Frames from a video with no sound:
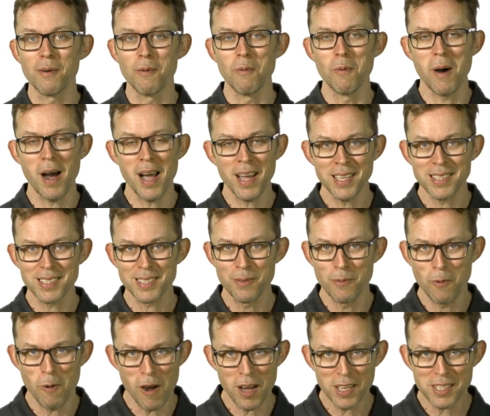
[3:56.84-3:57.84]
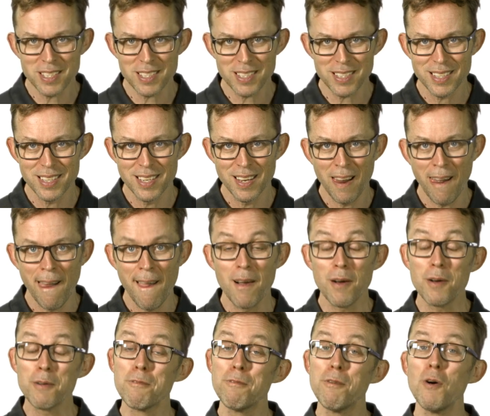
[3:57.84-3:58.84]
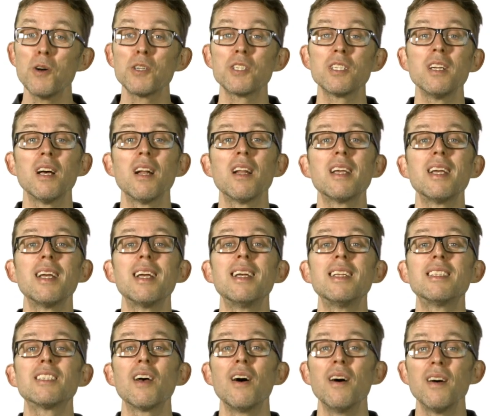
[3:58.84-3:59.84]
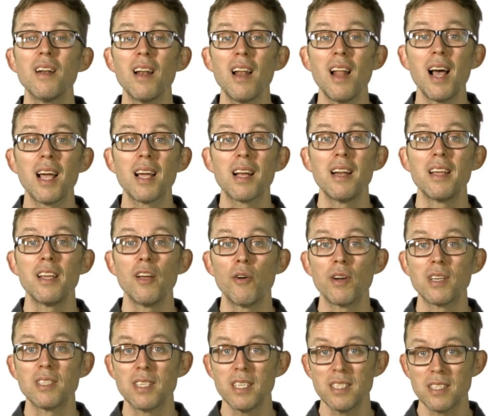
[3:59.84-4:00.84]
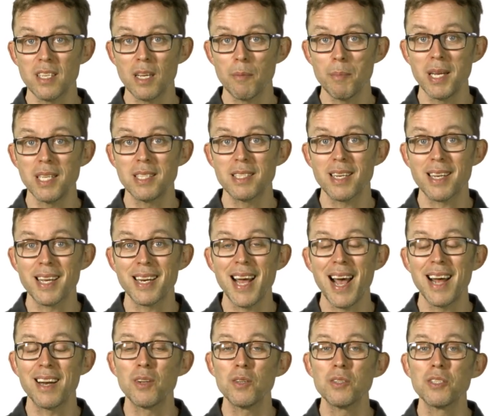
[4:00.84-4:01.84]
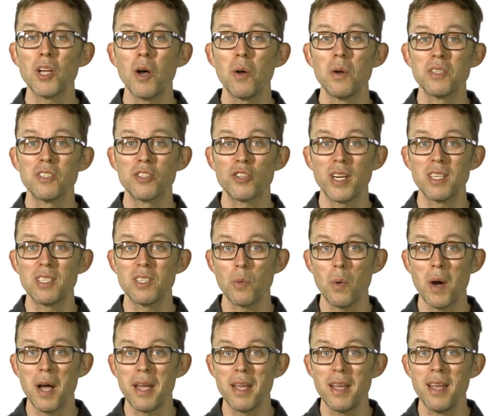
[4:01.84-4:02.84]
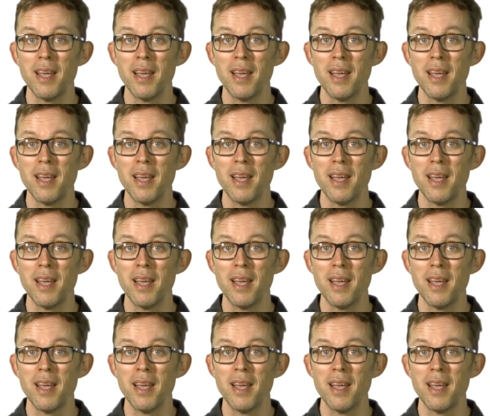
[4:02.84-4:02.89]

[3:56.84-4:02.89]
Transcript: Wait, what? Unfortunately, it's unlikely your existing meter can handle solar straight away.